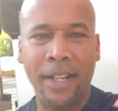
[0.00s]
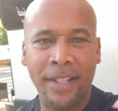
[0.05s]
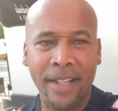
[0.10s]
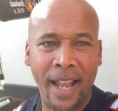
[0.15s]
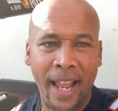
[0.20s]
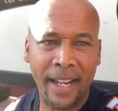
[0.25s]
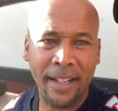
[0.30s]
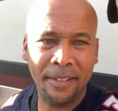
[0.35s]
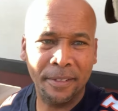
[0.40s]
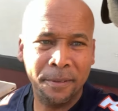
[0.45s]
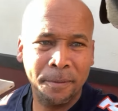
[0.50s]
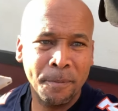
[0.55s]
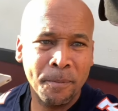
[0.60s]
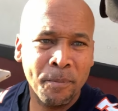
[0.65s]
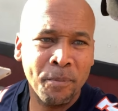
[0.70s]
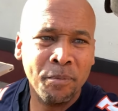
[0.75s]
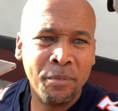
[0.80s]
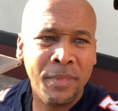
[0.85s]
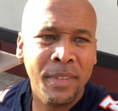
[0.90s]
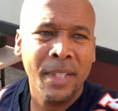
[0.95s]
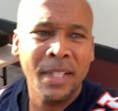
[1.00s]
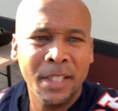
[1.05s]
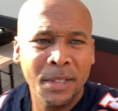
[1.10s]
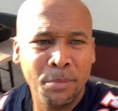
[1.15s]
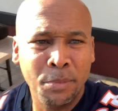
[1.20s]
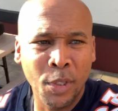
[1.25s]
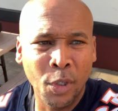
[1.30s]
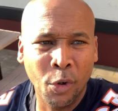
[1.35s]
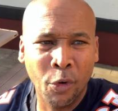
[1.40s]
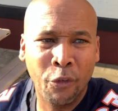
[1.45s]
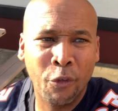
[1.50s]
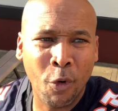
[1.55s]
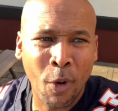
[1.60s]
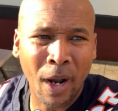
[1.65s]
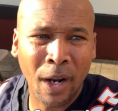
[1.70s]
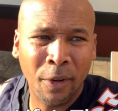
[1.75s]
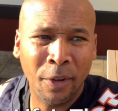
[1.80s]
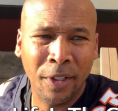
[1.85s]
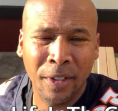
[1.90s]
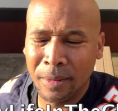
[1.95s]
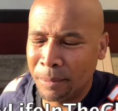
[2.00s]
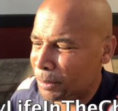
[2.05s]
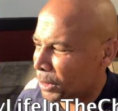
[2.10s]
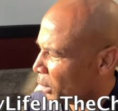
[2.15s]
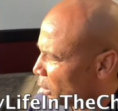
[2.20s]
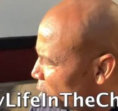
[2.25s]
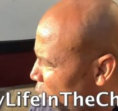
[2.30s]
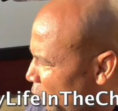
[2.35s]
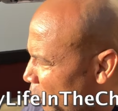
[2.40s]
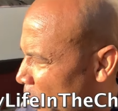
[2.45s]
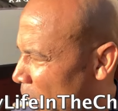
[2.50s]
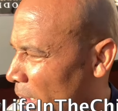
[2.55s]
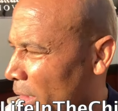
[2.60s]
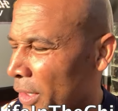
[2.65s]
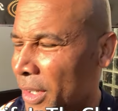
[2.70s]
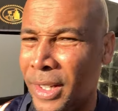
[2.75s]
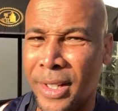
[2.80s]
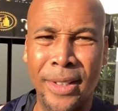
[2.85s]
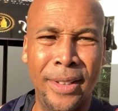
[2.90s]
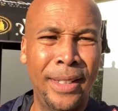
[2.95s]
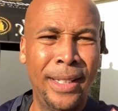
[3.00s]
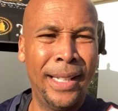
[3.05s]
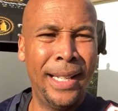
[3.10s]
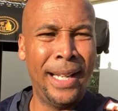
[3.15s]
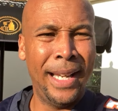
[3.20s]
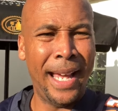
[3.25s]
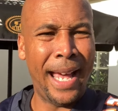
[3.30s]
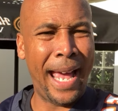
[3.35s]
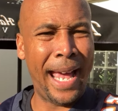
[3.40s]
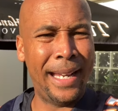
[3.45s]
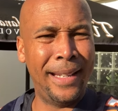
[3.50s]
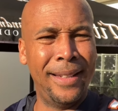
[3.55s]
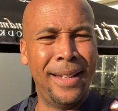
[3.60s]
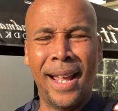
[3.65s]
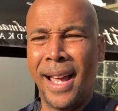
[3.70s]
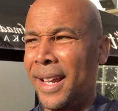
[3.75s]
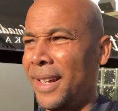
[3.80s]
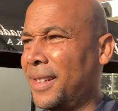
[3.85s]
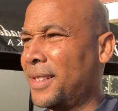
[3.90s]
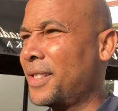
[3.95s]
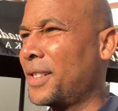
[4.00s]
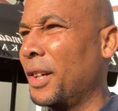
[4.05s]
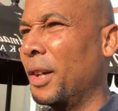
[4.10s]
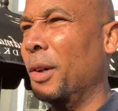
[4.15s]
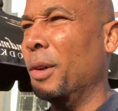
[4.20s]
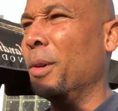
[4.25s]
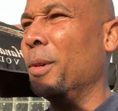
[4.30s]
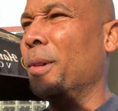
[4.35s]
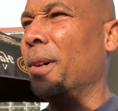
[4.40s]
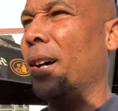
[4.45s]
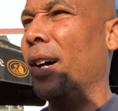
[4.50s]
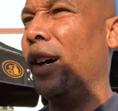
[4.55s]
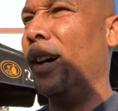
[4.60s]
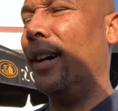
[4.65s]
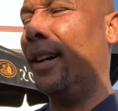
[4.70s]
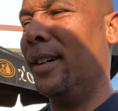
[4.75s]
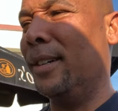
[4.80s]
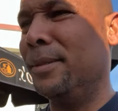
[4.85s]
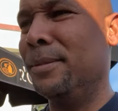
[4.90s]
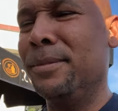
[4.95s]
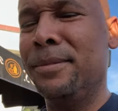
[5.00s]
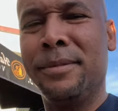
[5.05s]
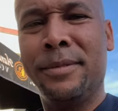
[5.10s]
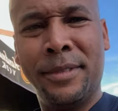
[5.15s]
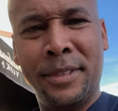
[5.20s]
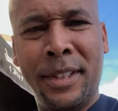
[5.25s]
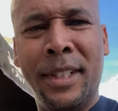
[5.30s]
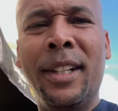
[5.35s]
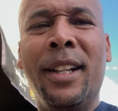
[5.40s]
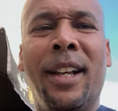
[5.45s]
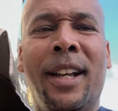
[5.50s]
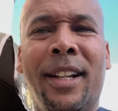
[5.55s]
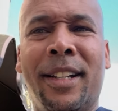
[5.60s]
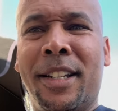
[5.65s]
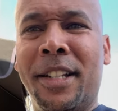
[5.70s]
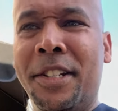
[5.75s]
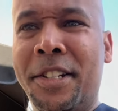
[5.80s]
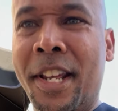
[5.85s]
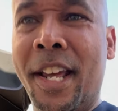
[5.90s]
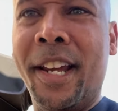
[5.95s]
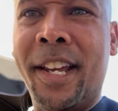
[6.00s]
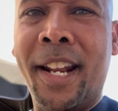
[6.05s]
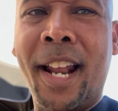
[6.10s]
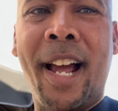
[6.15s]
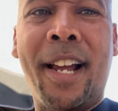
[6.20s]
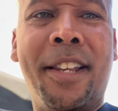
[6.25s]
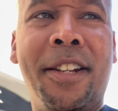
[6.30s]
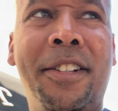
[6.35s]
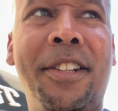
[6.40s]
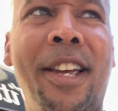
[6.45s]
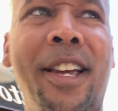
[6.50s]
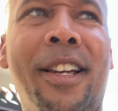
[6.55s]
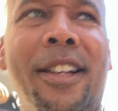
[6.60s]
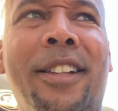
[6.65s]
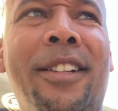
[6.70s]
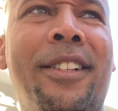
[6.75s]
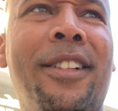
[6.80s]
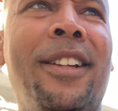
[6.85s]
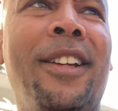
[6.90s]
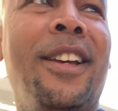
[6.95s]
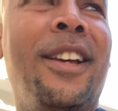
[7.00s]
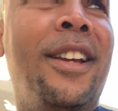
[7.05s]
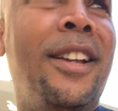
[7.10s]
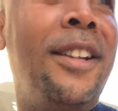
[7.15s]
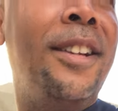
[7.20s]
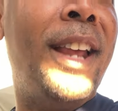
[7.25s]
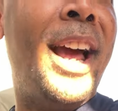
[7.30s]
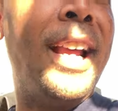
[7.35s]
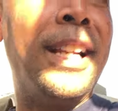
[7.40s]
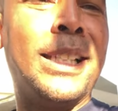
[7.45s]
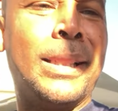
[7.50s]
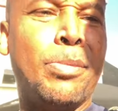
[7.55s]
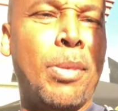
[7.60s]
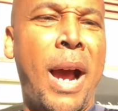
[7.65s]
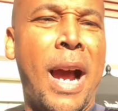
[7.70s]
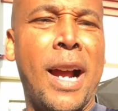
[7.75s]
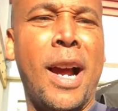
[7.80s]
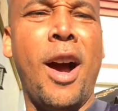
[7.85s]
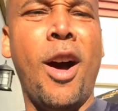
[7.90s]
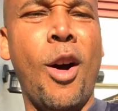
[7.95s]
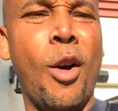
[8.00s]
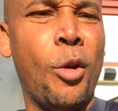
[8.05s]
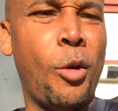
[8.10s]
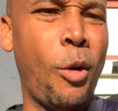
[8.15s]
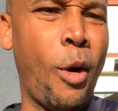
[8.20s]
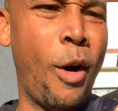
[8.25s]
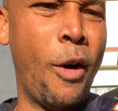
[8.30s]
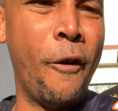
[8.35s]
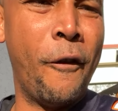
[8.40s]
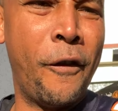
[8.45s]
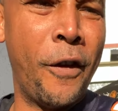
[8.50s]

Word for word: night, beautiful out here, beautiful out here at night. So um, I can dig it. I can dig it. Nice spot. All grown